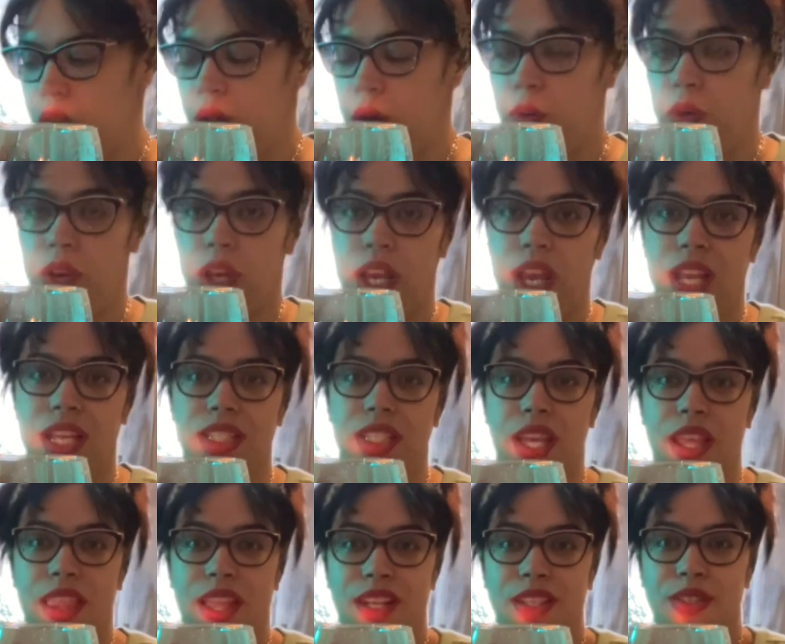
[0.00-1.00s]
Well, guys,
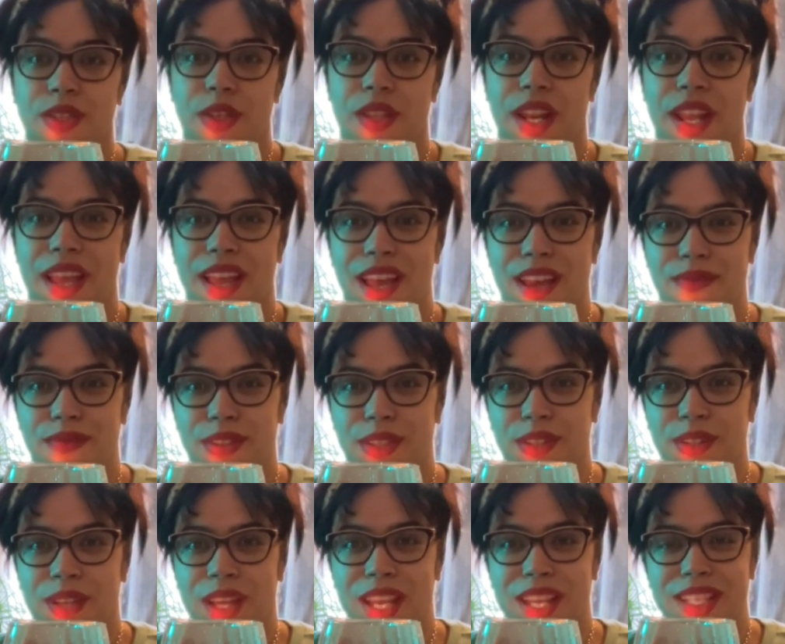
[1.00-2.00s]
that is all that I have for
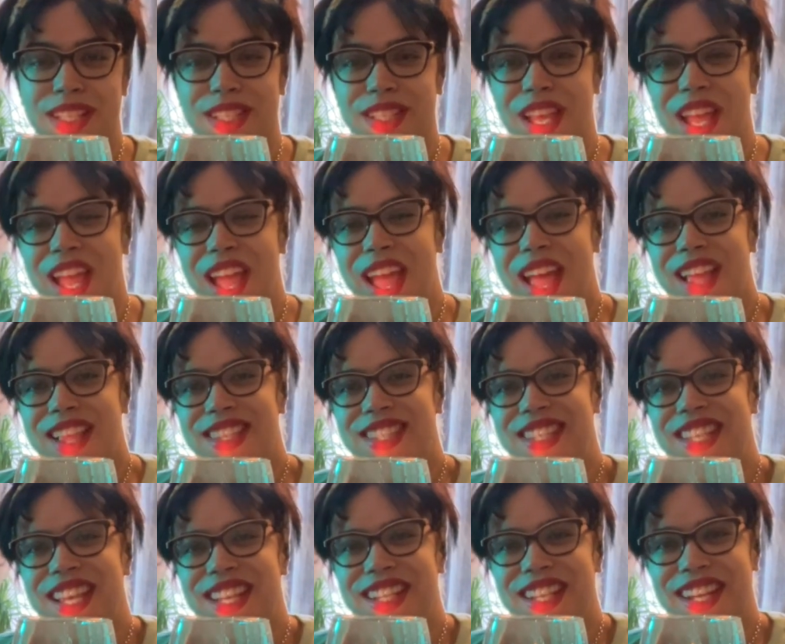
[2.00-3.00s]
you guys.
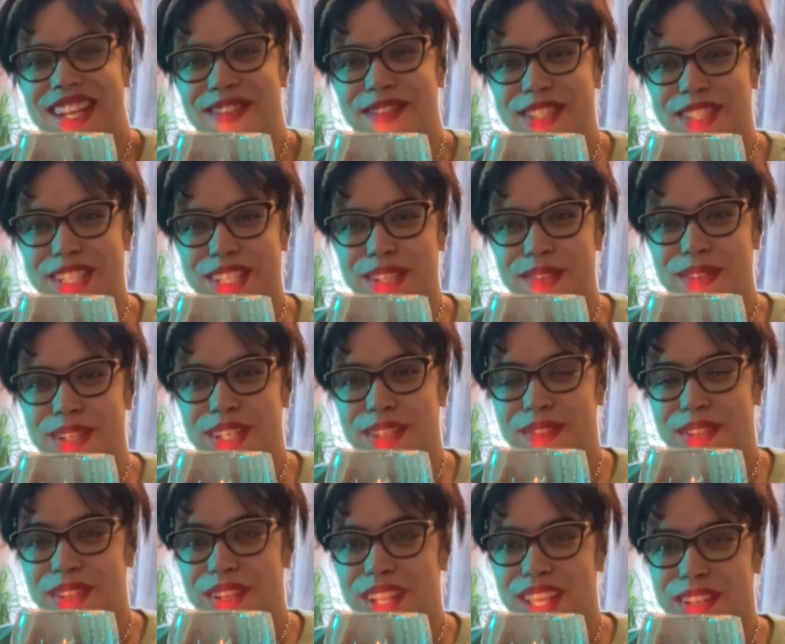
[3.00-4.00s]
Sending every single one of
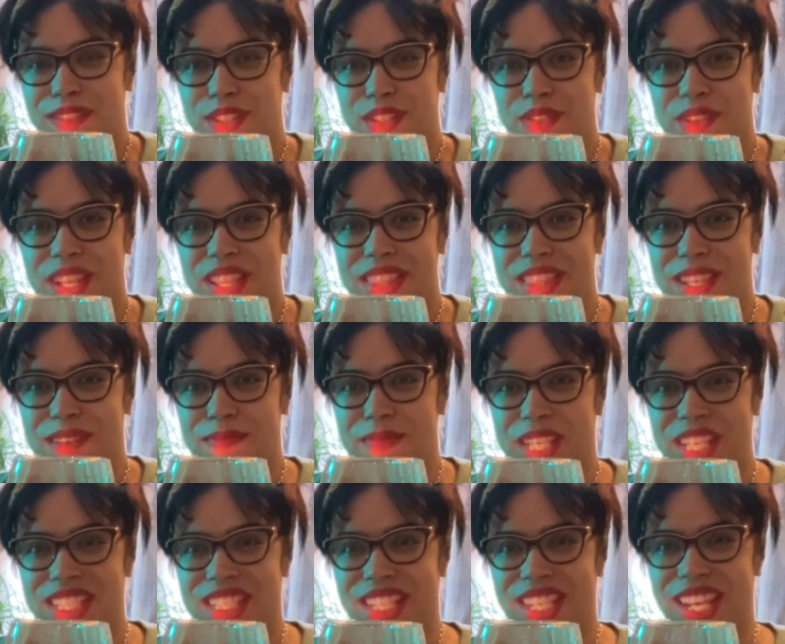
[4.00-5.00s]
you love, strength, and
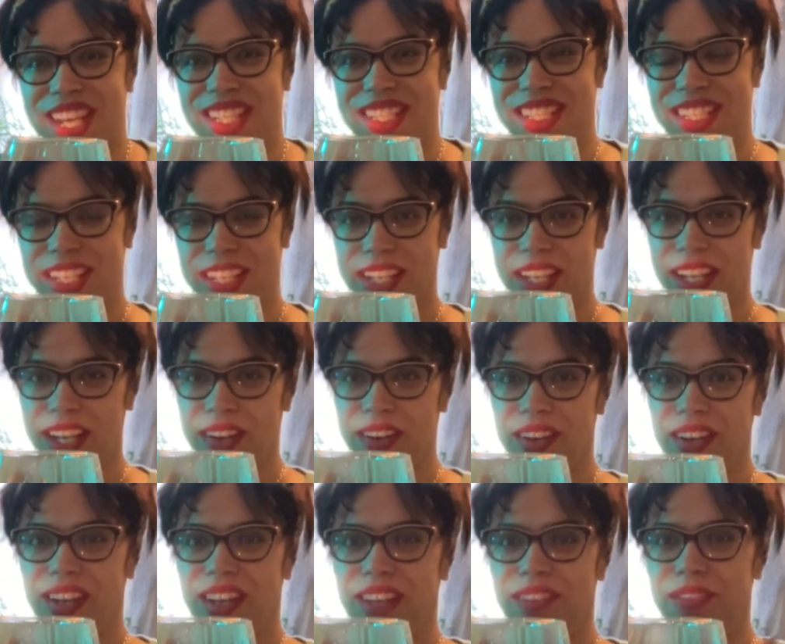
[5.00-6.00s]
blessing, guys. Take
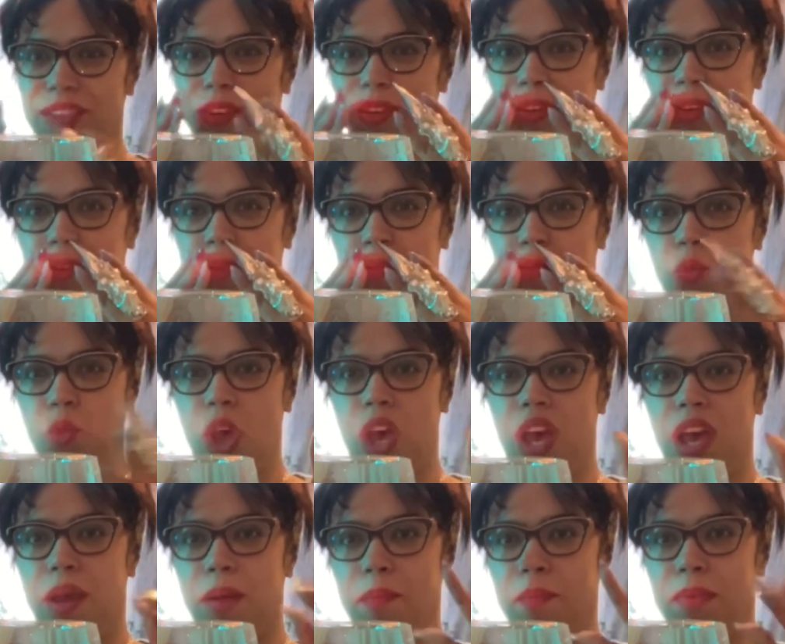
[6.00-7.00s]
care. Love you all.
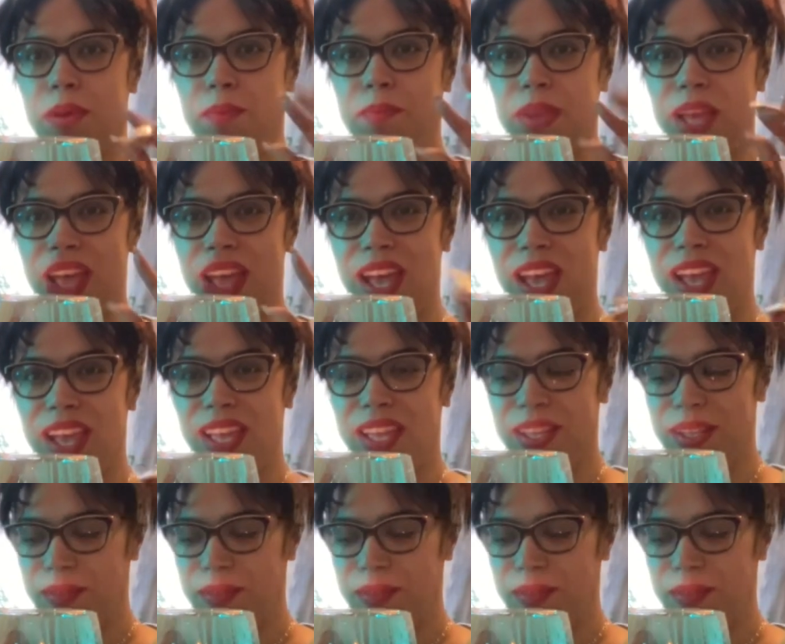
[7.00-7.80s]
Bye-bye.